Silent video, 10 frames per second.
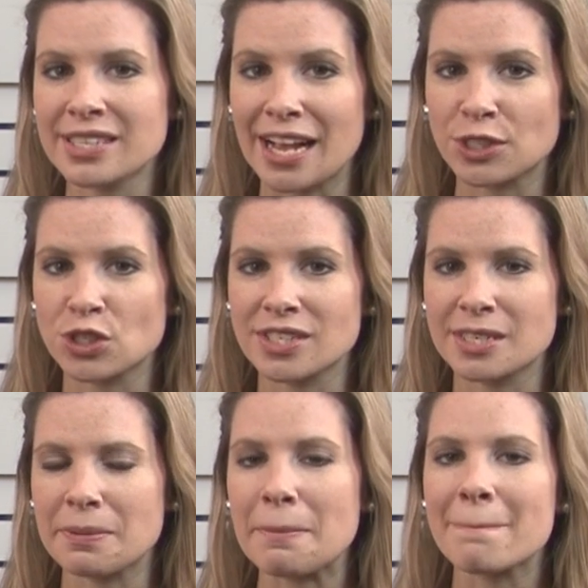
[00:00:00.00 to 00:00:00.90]
sections
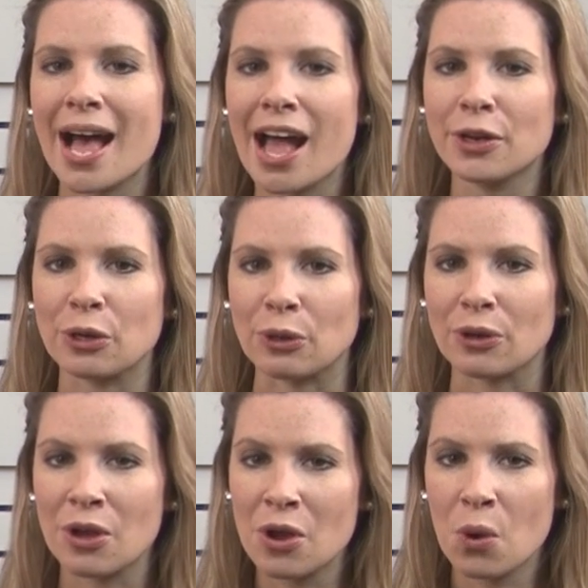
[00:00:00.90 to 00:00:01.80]
to be monitored
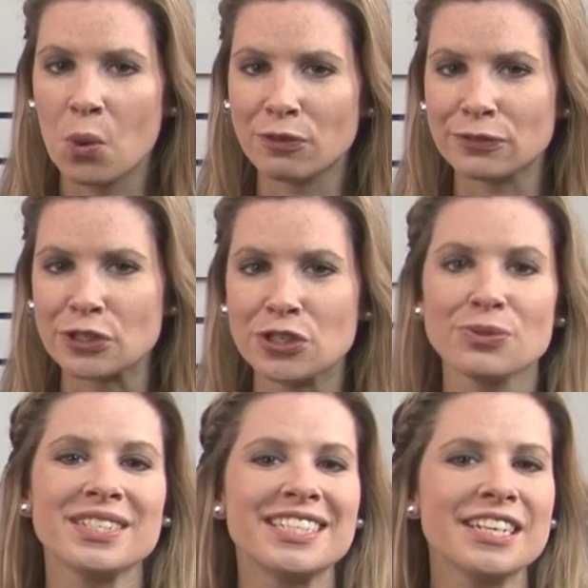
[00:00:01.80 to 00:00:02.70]
or for
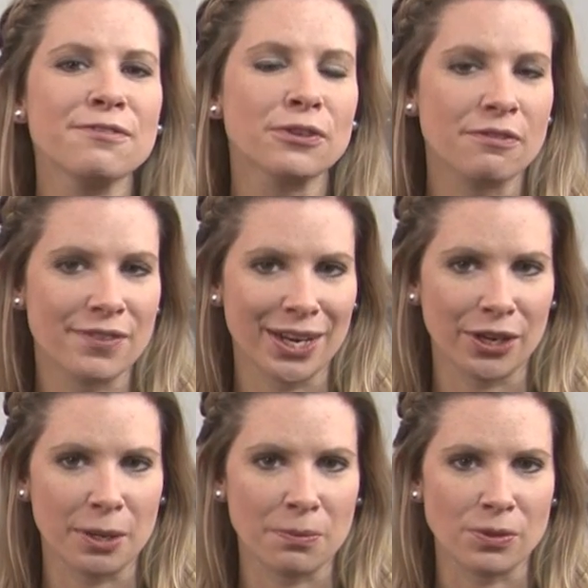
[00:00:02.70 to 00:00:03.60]
two different
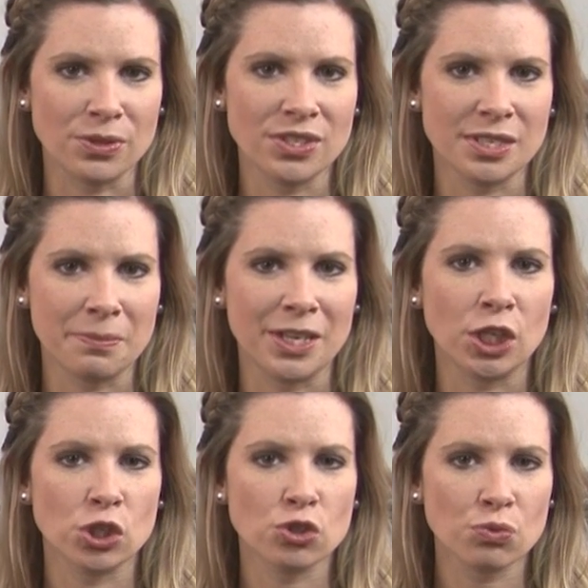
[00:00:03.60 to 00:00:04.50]
variables to be
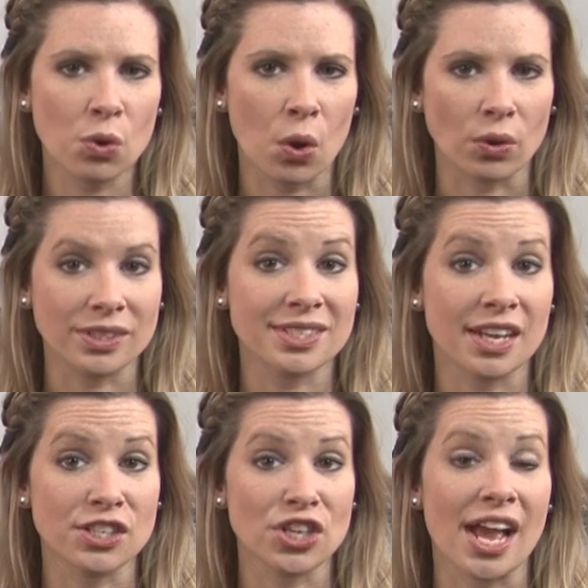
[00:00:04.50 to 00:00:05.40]
controlled,
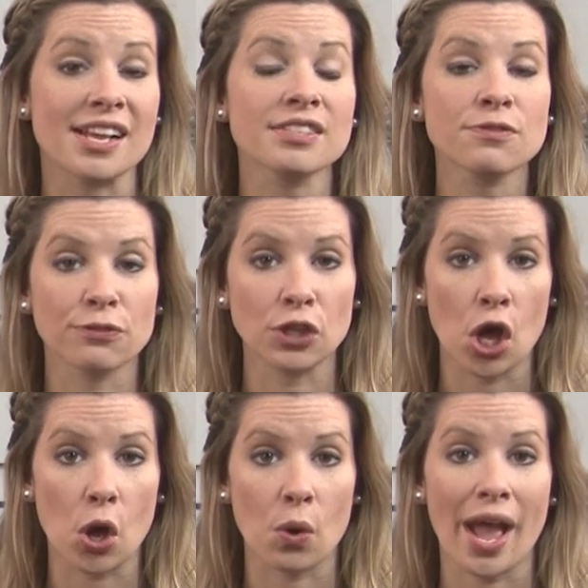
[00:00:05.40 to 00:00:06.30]
such as
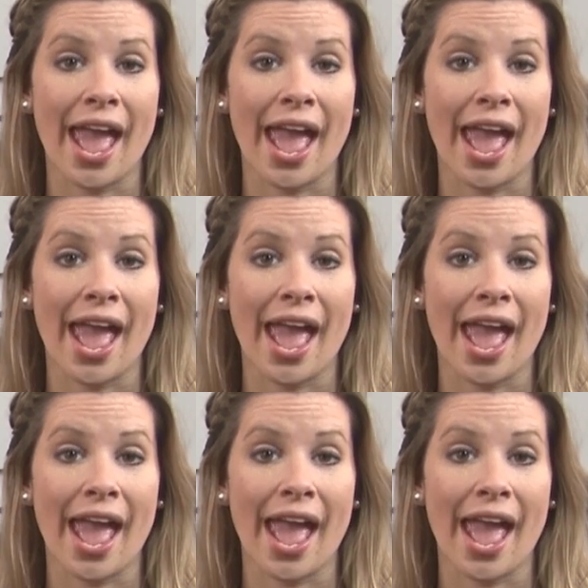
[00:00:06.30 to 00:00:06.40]
flow